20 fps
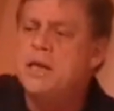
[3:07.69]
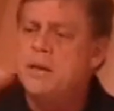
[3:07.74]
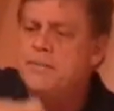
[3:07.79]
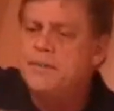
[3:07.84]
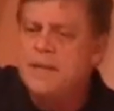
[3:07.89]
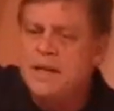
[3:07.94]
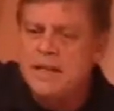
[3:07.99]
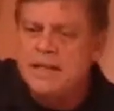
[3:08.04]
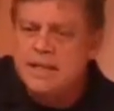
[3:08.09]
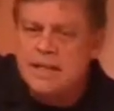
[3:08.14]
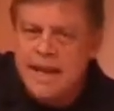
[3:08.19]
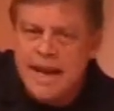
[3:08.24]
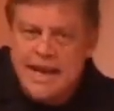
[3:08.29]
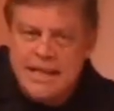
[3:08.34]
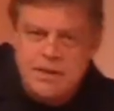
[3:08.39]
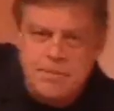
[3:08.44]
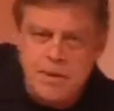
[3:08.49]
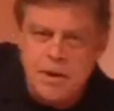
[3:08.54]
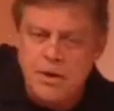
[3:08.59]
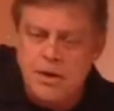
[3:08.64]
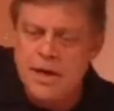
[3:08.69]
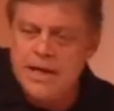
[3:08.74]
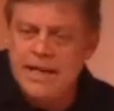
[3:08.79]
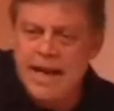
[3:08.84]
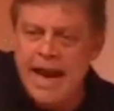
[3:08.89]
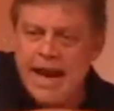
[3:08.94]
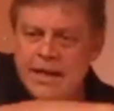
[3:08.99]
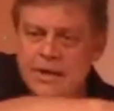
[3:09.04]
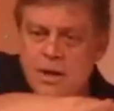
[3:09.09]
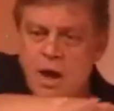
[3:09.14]
He jumps in his land speeder, he
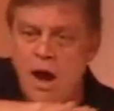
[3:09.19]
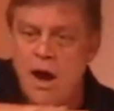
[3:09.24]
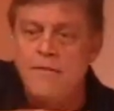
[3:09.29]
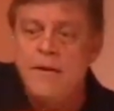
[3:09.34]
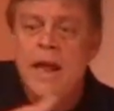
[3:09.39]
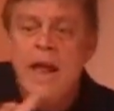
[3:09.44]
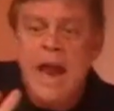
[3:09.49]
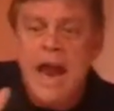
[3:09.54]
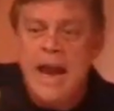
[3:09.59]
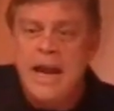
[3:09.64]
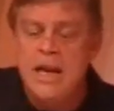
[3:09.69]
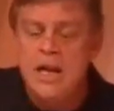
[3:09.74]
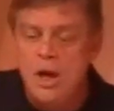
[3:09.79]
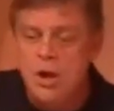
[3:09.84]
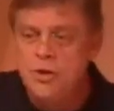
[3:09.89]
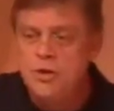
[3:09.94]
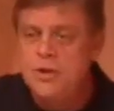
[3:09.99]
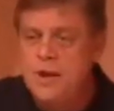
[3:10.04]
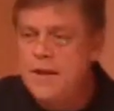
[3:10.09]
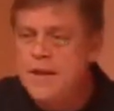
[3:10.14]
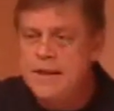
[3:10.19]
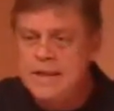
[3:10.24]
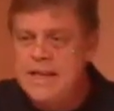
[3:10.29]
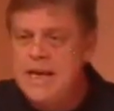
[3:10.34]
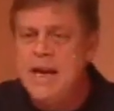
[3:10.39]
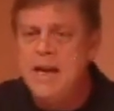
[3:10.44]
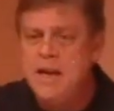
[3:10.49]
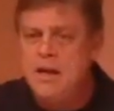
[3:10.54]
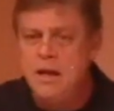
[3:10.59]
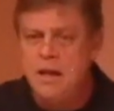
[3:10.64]
takes off, and he goes to the
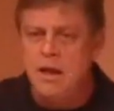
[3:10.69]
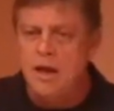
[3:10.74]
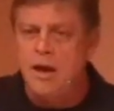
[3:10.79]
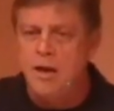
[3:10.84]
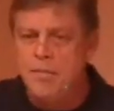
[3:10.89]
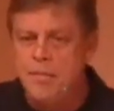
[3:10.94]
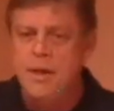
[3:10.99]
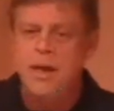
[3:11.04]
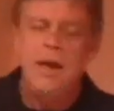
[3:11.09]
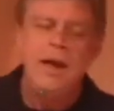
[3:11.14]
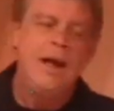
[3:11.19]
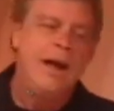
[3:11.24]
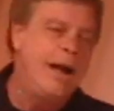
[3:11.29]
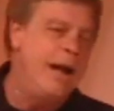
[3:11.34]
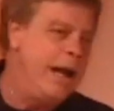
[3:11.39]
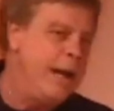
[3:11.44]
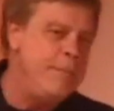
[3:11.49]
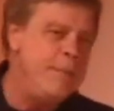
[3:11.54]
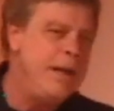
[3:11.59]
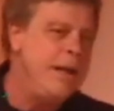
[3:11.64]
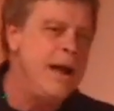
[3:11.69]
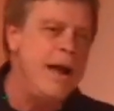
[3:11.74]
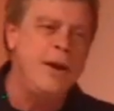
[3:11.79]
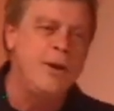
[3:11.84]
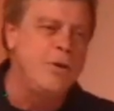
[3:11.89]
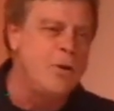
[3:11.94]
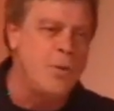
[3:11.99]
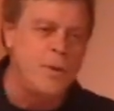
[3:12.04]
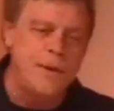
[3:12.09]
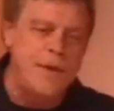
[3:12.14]
team club. I mean,
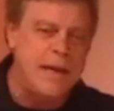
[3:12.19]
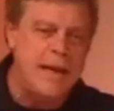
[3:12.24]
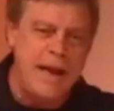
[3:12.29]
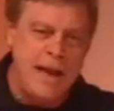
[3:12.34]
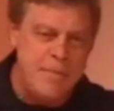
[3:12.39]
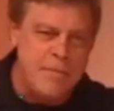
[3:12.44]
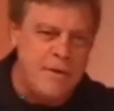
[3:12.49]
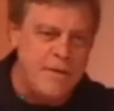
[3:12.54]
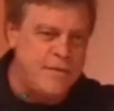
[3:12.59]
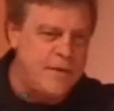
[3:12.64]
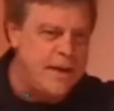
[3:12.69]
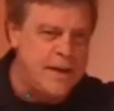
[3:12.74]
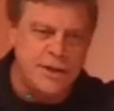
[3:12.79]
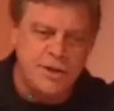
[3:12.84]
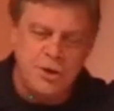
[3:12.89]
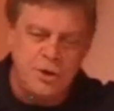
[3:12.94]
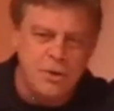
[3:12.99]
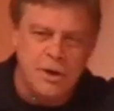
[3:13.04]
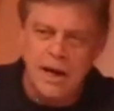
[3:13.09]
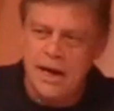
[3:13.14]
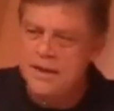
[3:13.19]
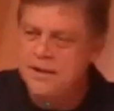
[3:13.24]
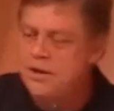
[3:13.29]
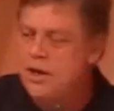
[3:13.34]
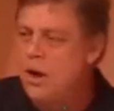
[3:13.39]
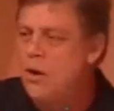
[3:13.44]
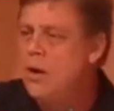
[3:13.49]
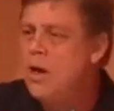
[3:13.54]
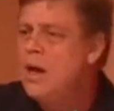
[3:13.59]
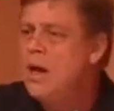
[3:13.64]
I don't know what the name of it is. You guys
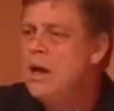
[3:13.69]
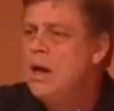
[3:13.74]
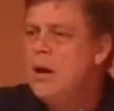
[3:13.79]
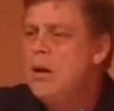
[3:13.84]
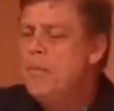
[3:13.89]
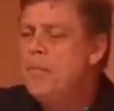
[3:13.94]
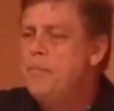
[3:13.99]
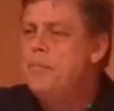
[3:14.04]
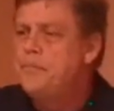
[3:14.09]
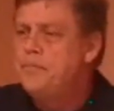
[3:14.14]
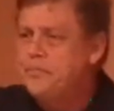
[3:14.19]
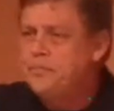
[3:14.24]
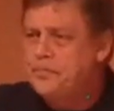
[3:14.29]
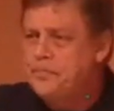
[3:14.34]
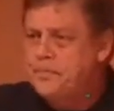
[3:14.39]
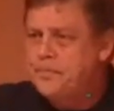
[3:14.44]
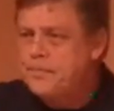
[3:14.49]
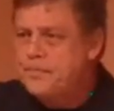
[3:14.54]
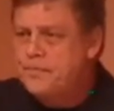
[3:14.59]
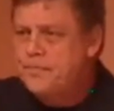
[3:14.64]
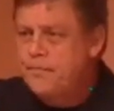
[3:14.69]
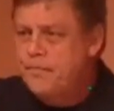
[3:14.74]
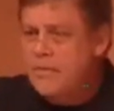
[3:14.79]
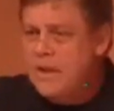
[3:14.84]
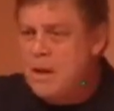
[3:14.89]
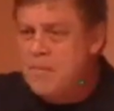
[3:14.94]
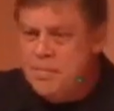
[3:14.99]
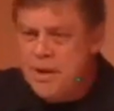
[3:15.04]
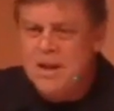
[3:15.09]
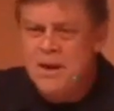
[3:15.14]
know.
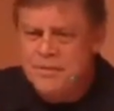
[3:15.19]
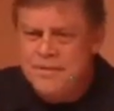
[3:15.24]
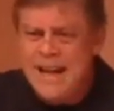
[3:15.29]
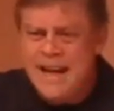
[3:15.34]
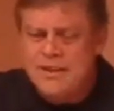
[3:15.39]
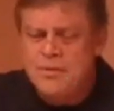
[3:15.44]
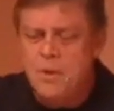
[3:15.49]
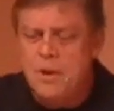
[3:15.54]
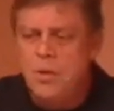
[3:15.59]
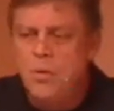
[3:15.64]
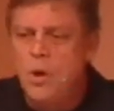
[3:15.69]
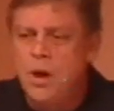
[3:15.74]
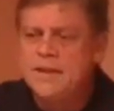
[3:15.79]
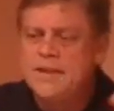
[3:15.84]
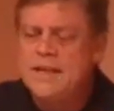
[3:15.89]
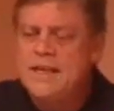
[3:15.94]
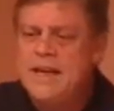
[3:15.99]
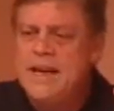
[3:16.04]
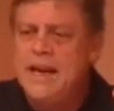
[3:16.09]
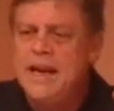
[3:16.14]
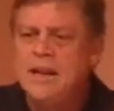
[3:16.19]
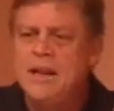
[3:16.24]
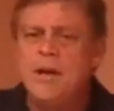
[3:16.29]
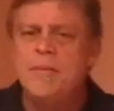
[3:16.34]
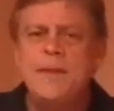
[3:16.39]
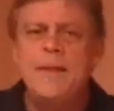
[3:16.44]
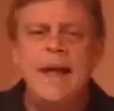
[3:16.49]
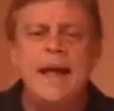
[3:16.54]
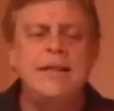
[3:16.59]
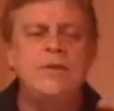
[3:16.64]
But that's what it was, a team
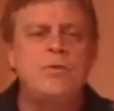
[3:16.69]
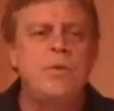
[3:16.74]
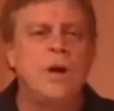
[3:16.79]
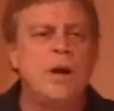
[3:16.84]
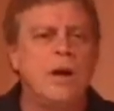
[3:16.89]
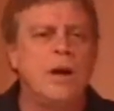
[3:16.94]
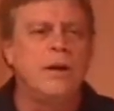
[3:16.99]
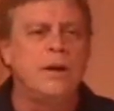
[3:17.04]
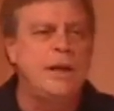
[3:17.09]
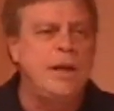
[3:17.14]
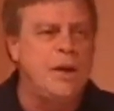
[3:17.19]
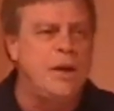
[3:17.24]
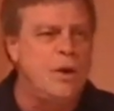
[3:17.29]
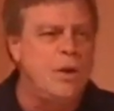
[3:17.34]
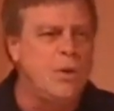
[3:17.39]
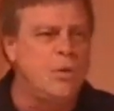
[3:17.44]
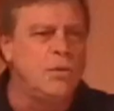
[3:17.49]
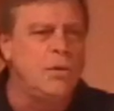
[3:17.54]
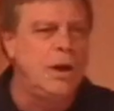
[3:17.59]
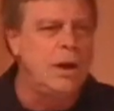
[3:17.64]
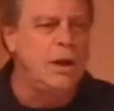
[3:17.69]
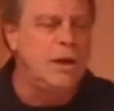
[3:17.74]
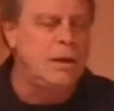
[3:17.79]
club, and that's where, you know,